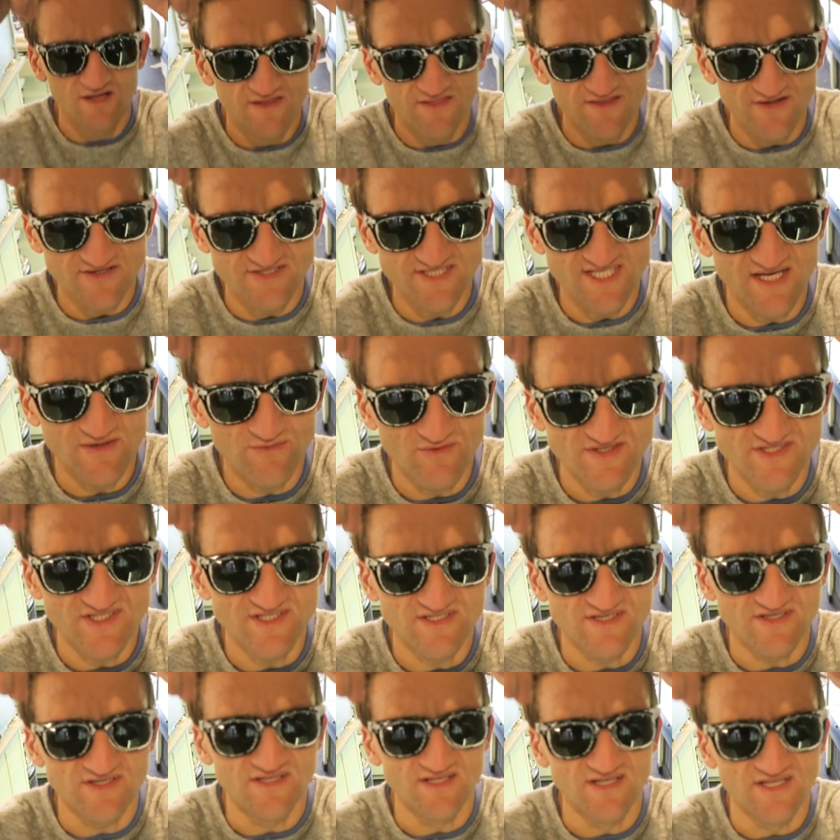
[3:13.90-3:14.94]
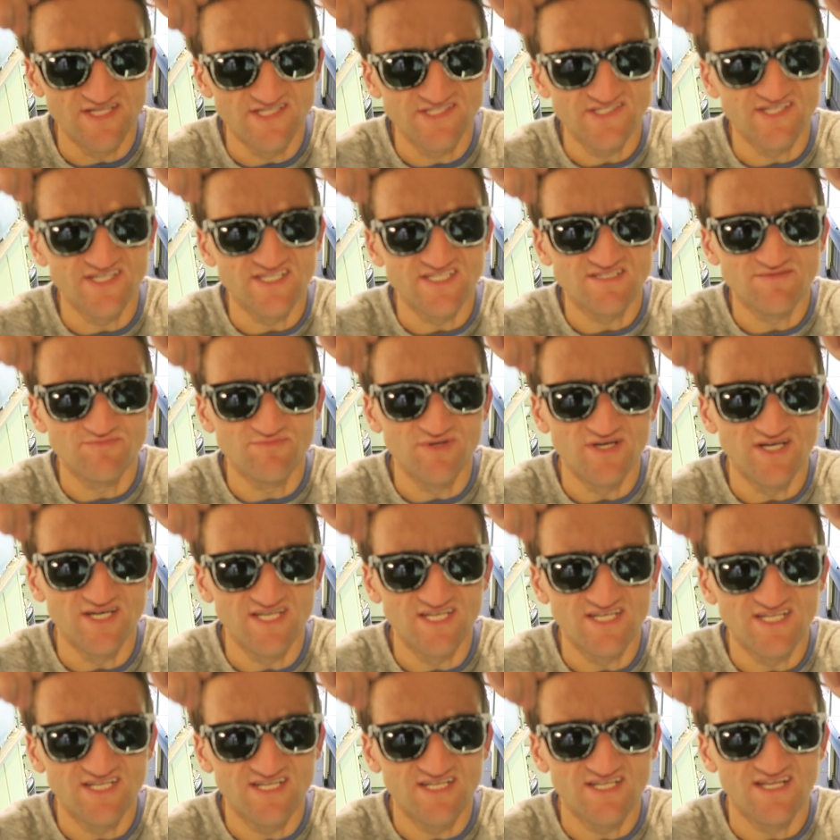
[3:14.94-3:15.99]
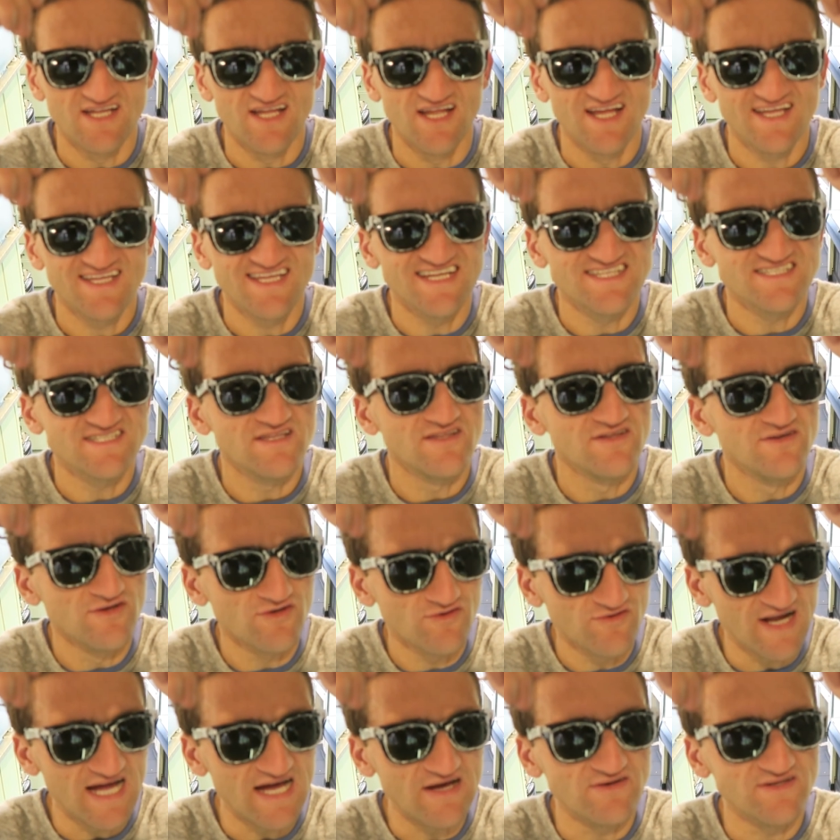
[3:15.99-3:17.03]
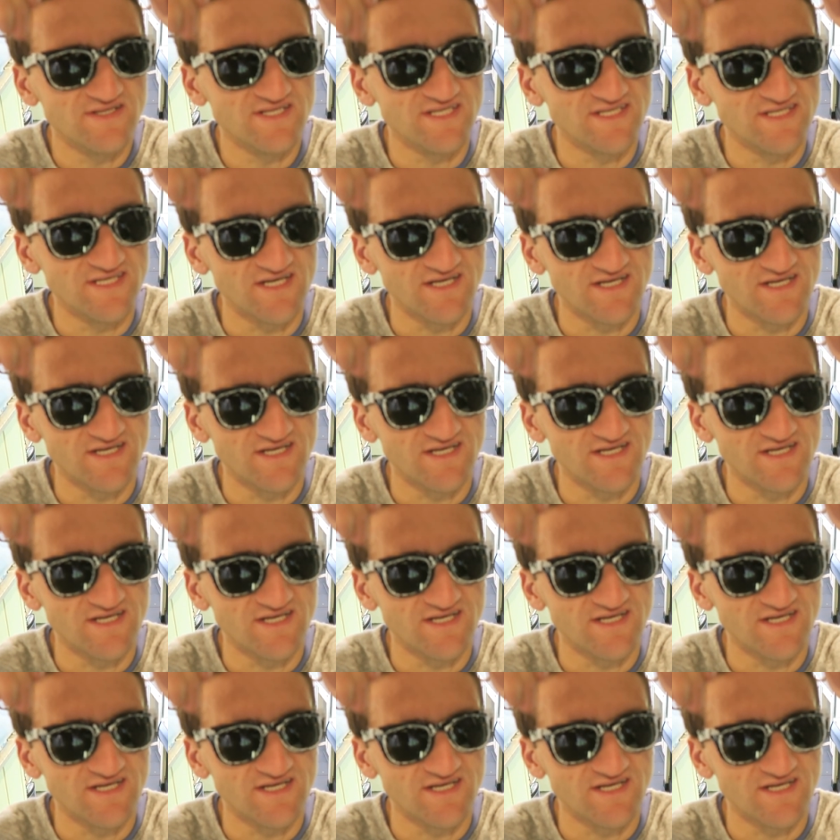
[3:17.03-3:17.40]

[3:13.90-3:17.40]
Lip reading: Their sandwiches are delicious, but it gets a little crowded in